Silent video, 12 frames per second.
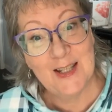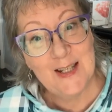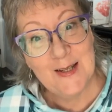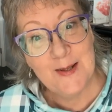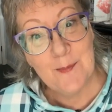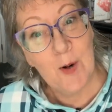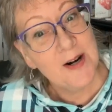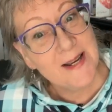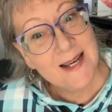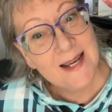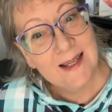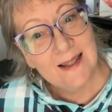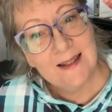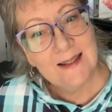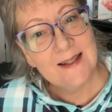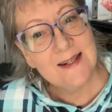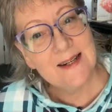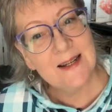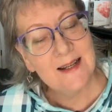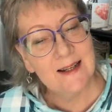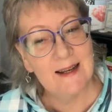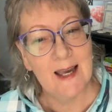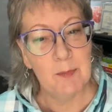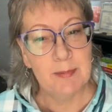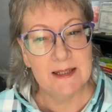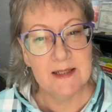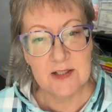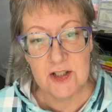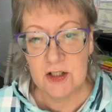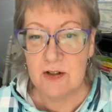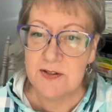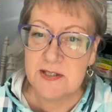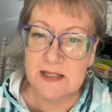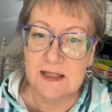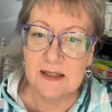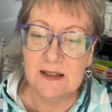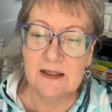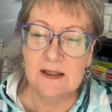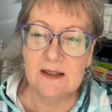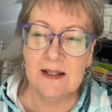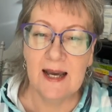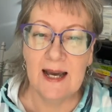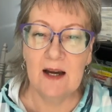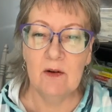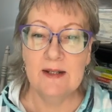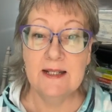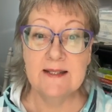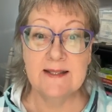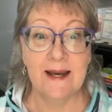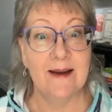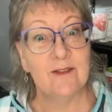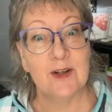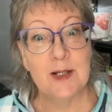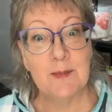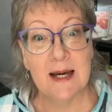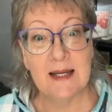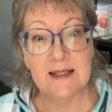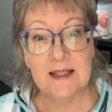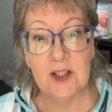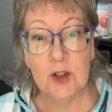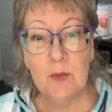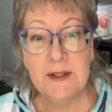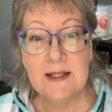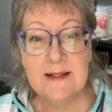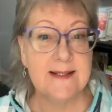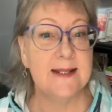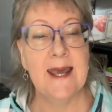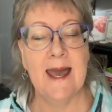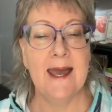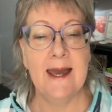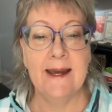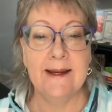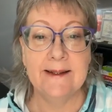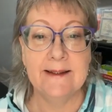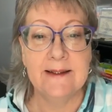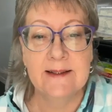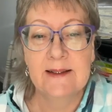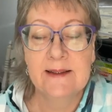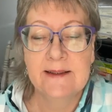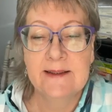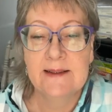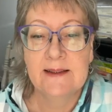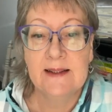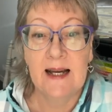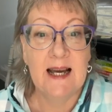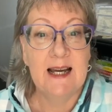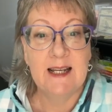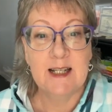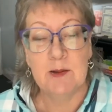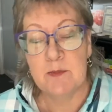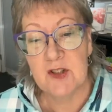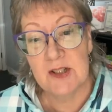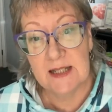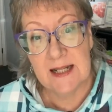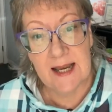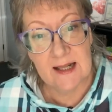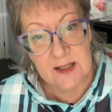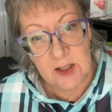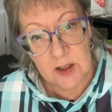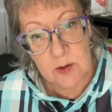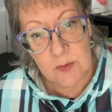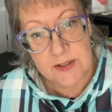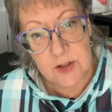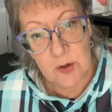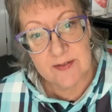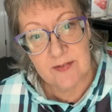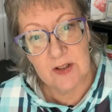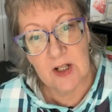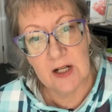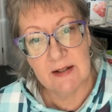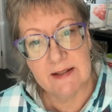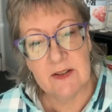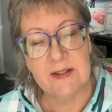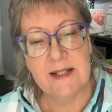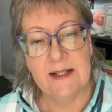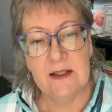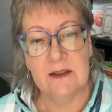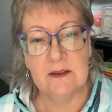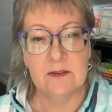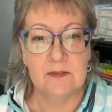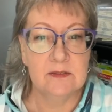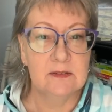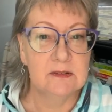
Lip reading: Good morning. Happy Tuesday. How is everybody doing today? I am Jenny Gallagher with Joyful Heart Healthcare.